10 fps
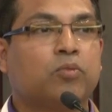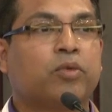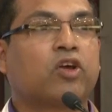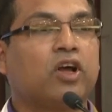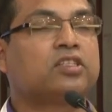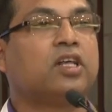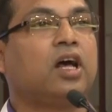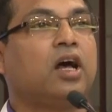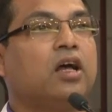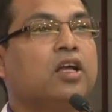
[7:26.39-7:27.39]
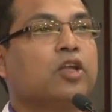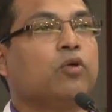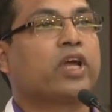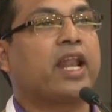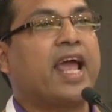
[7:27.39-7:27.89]
because the,
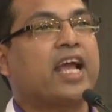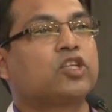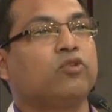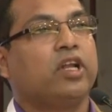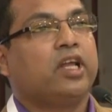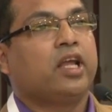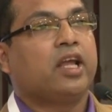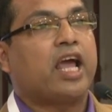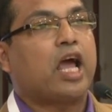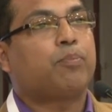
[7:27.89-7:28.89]
you can actually